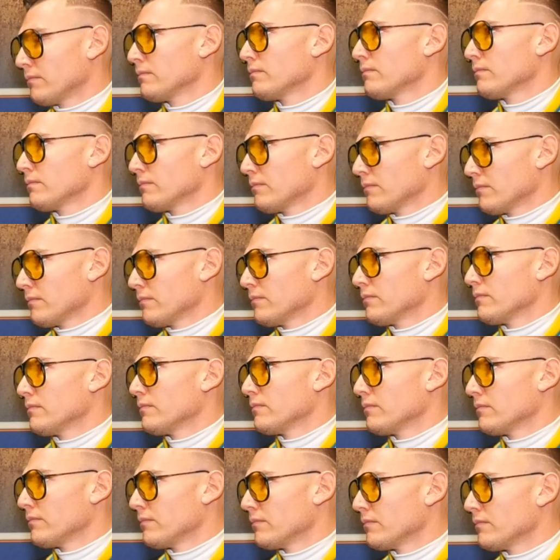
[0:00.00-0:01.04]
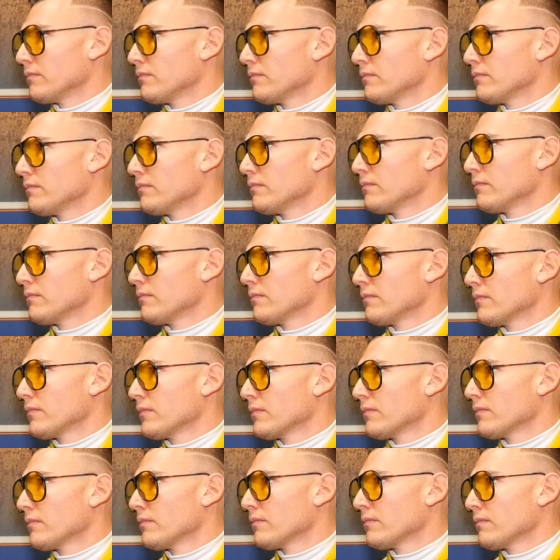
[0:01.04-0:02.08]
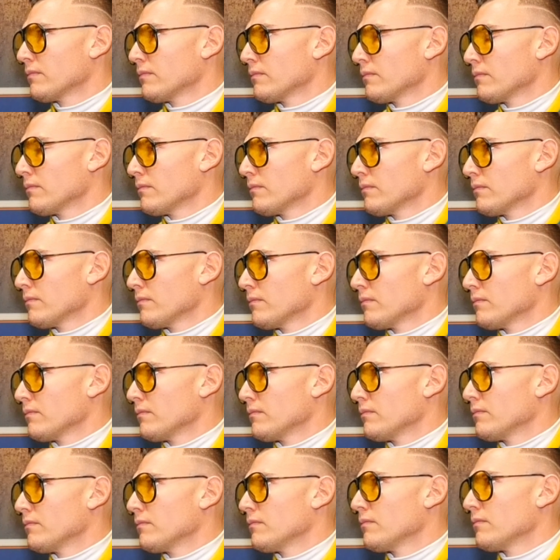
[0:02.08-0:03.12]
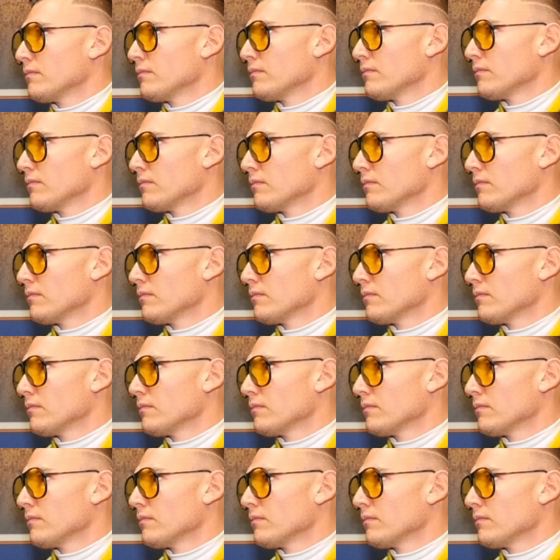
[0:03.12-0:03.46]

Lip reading: (silent)